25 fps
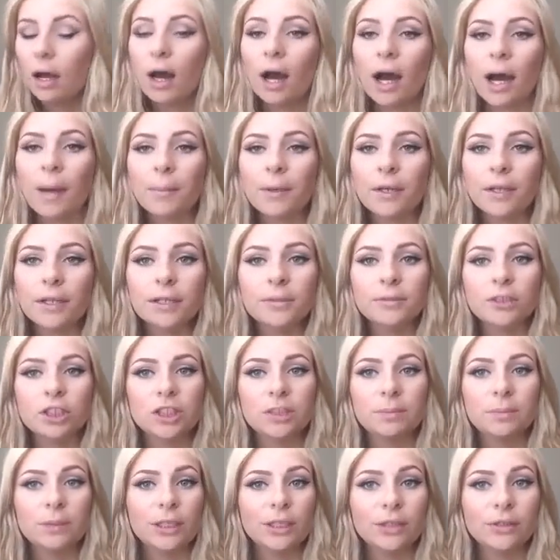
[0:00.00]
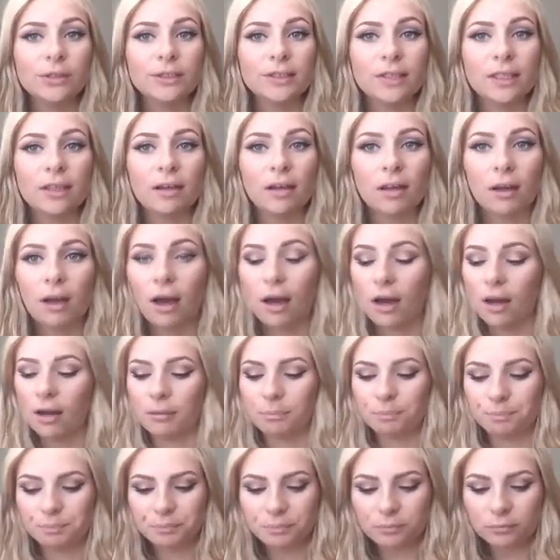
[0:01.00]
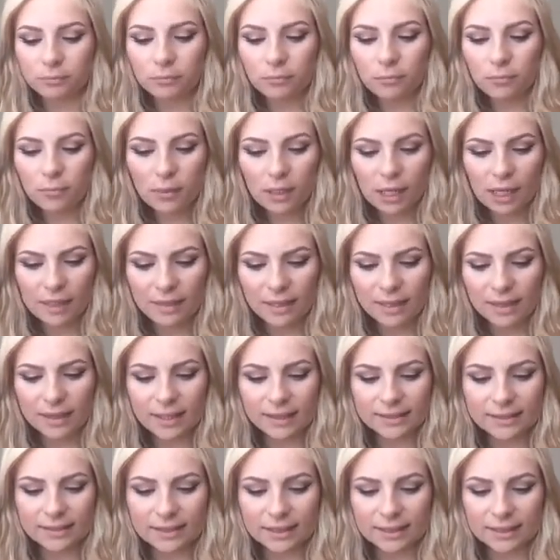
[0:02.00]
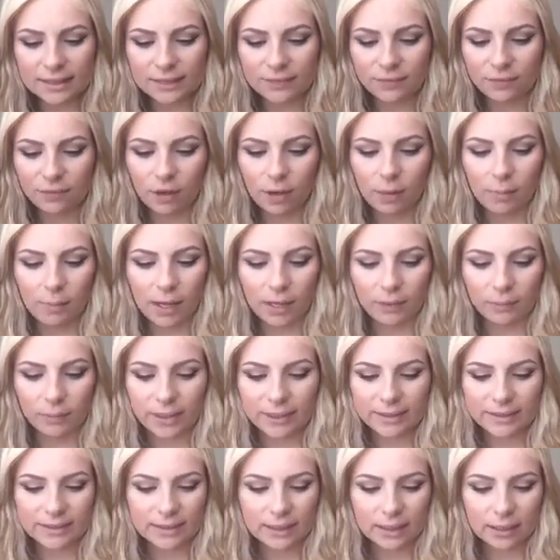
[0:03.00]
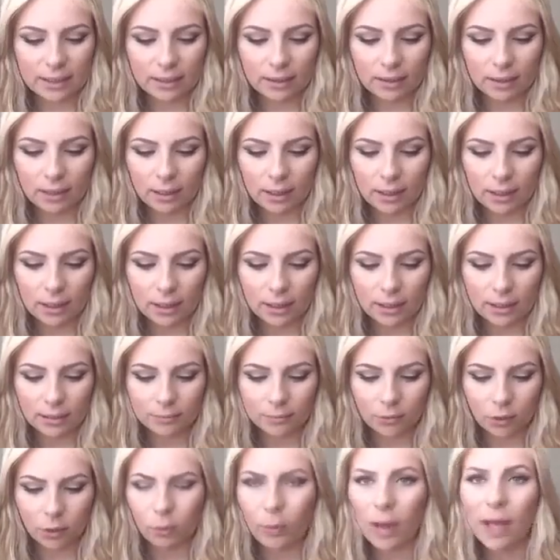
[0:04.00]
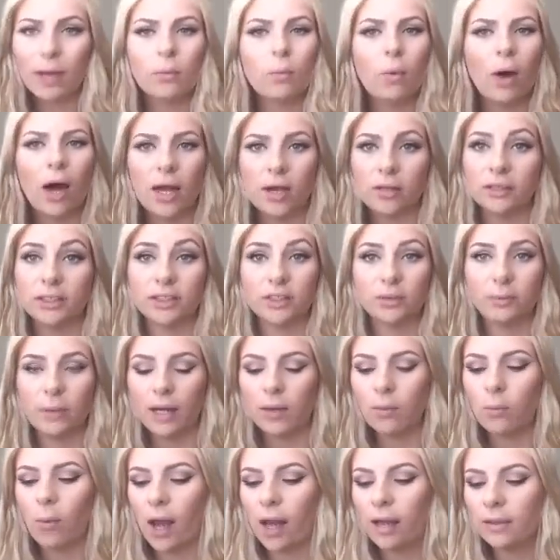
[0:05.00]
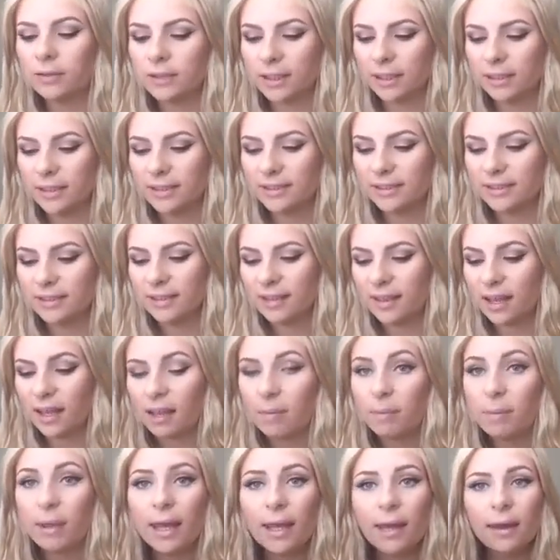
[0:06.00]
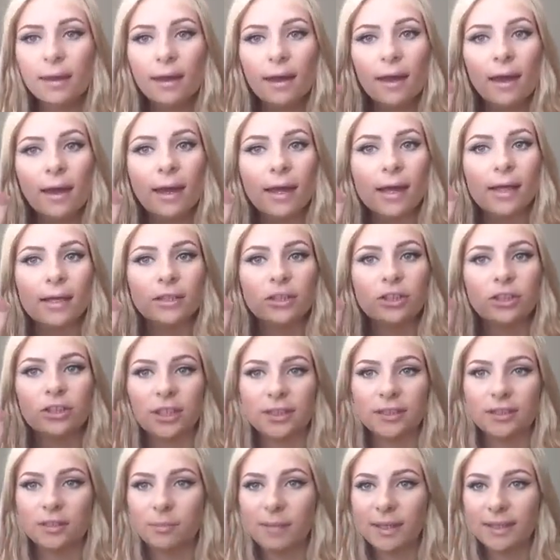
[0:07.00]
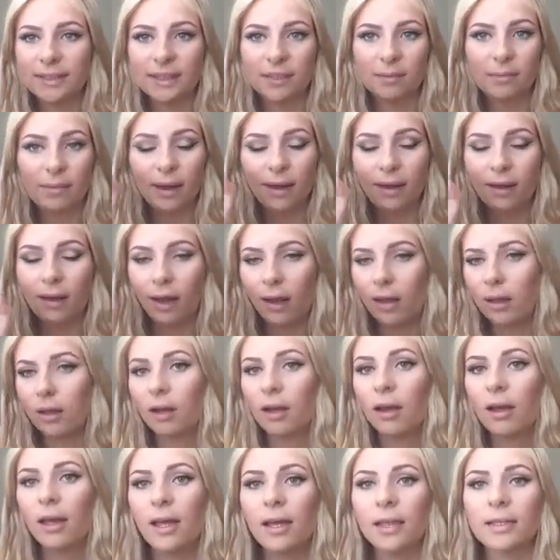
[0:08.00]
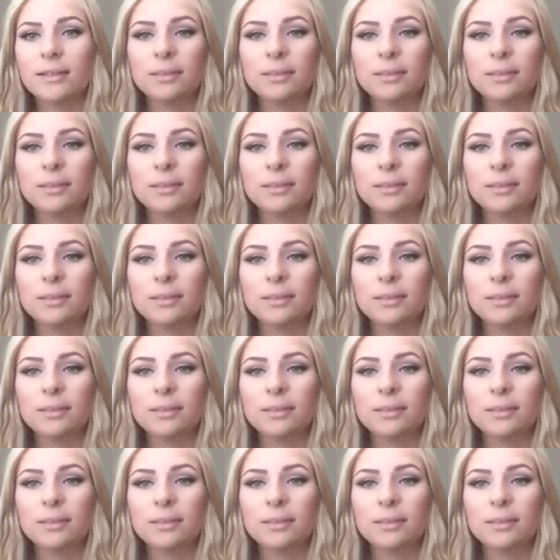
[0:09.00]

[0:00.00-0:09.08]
I'm going to just be using, I think this is from NYC or Wet n Wild. It's Wet n Wild, and this is Think Pink. It's just a basic pink color.